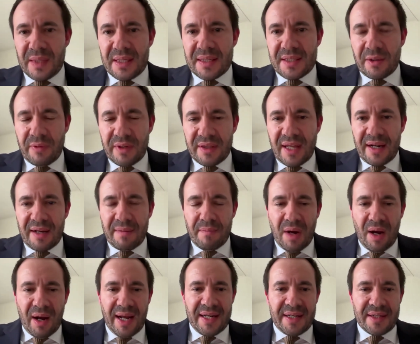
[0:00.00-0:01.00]
So with that in
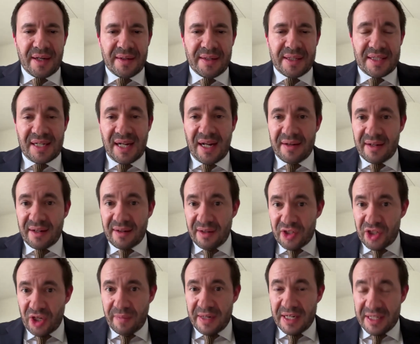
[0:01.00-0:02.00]
mind, understanding
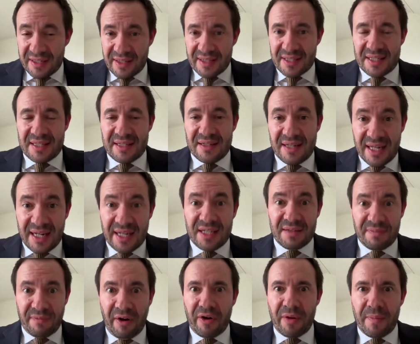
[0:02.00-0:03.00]
that Germany does
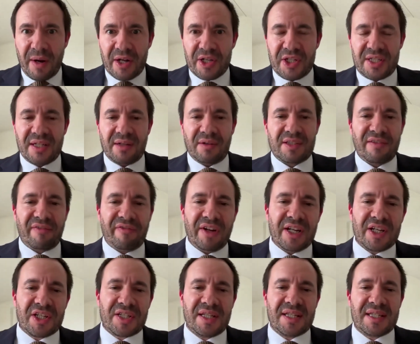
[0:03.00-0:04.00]
need very much still to
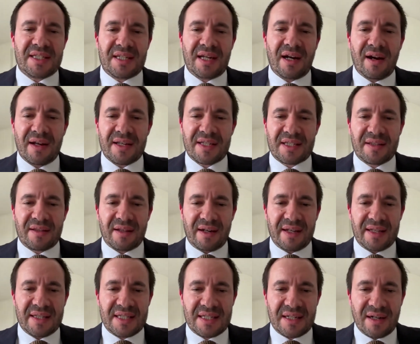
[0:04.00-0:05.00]
finish this task that
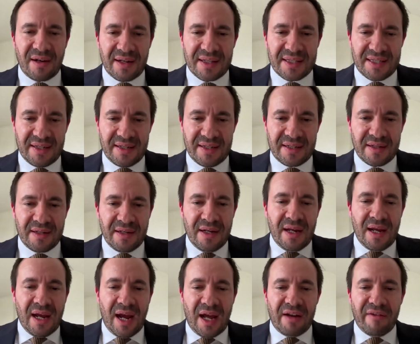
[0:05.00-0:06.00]
it started
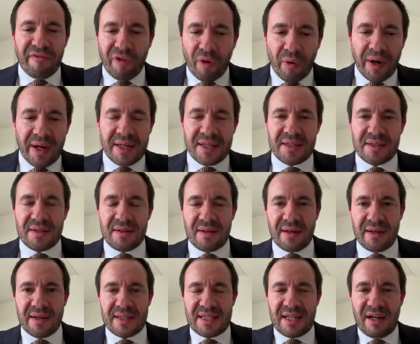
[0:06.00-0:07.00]
and avoid
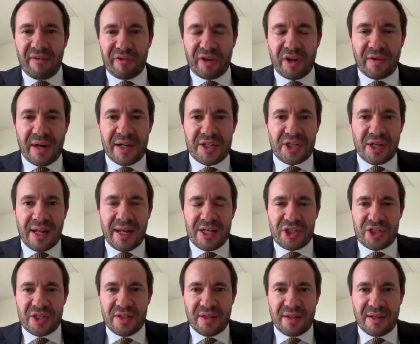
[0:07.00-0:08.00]
the
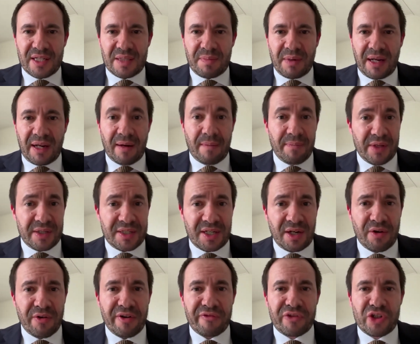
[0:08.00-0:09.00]
self-congratulation that has become the
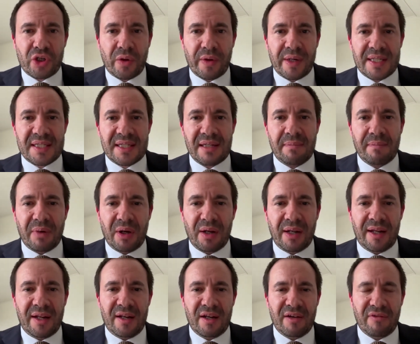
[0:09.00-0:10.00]
tone of choice in
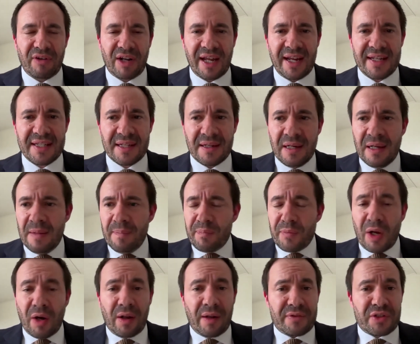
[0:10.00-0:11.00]
Berlin of late,
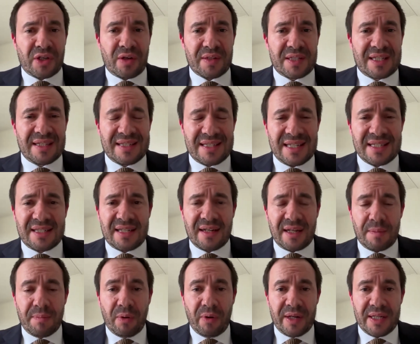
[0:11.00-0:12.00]
Olaf Scholz
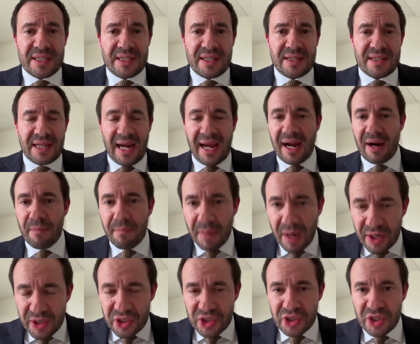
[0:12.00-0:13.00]
consistently pointing to how
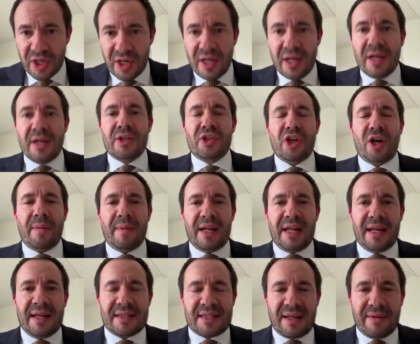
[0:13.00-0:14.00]
much
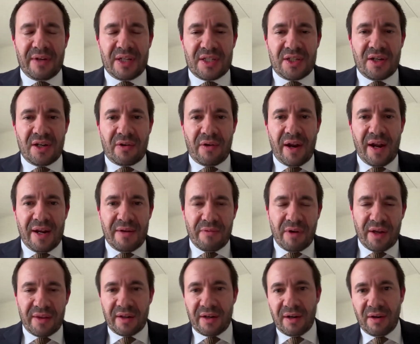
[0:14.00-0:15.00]
Germany is giving to Ukraine
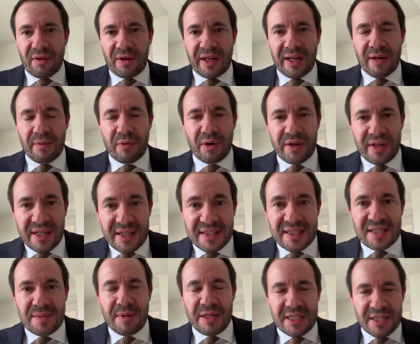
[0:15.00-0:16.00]
rather than looking at what
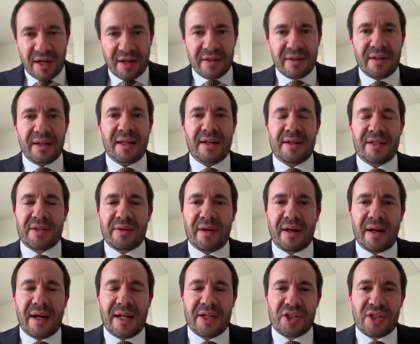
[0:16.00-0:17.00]
needs to be done in to
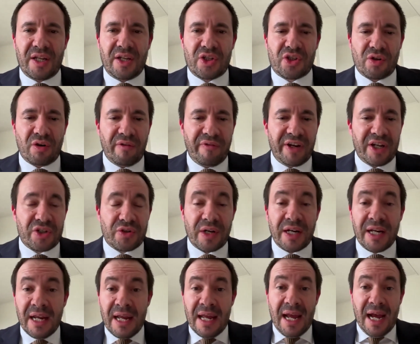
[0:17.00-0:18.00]
actually ensure
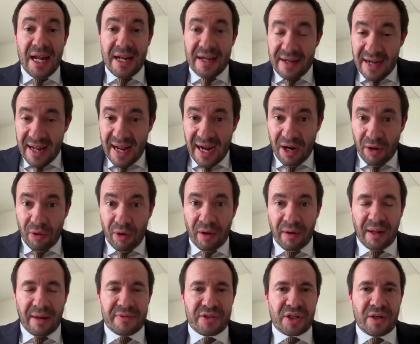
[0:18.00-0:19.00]
victory. And now
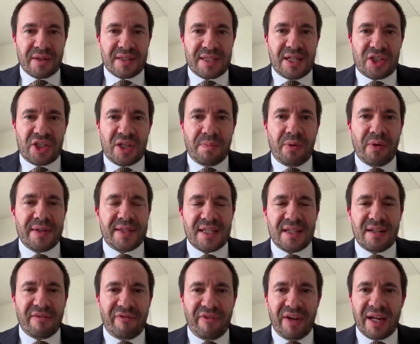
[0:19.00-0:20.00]
Olaf Scholz actually
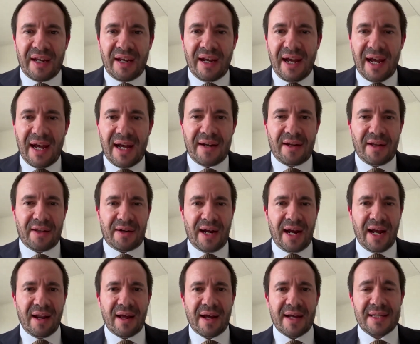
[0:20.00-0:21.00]
pointing the finger at other
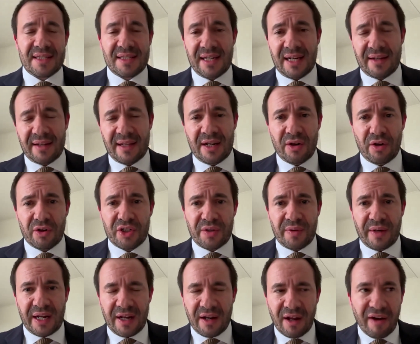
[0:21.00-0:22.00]
allies, saying they're not
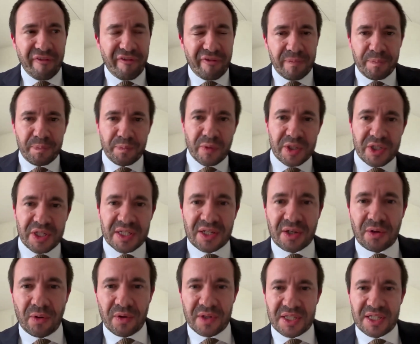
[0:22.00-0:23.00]
doing enough, which has
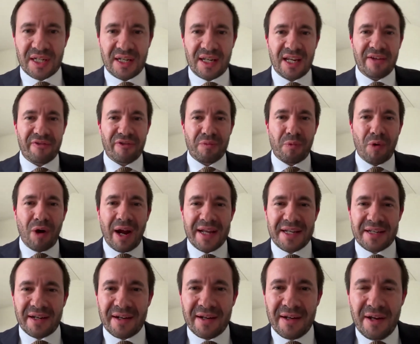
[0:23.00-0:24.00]
caused an even
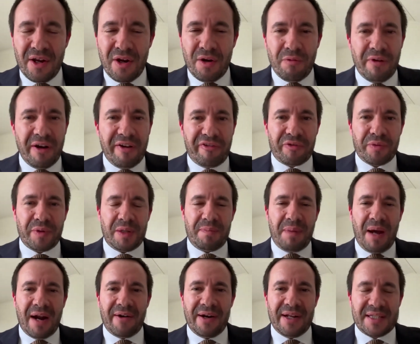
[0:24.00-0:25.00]
wider rift with
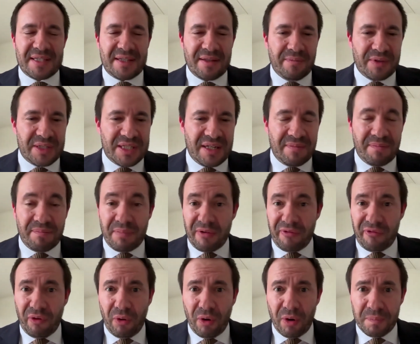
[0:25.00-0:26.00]
Paris than was it
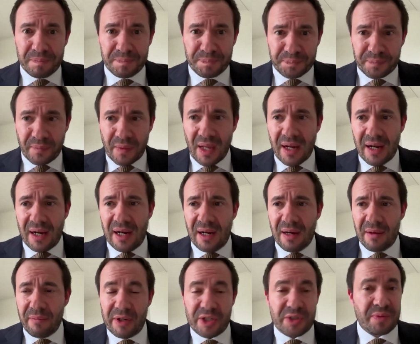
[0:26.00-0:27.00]
before,
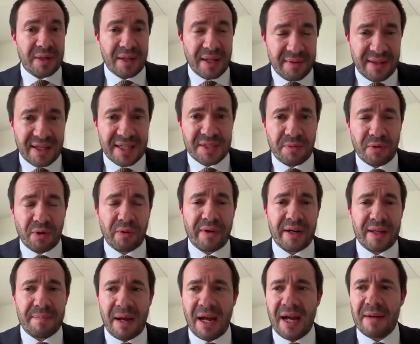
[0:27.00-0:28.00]
uh, which and things were
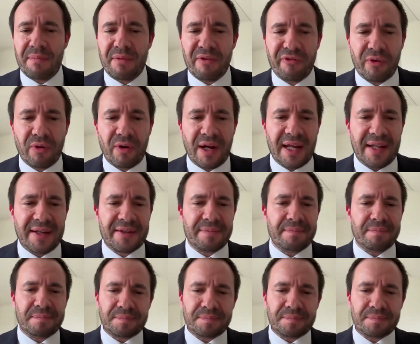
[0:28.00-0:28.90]
already bad beforehand.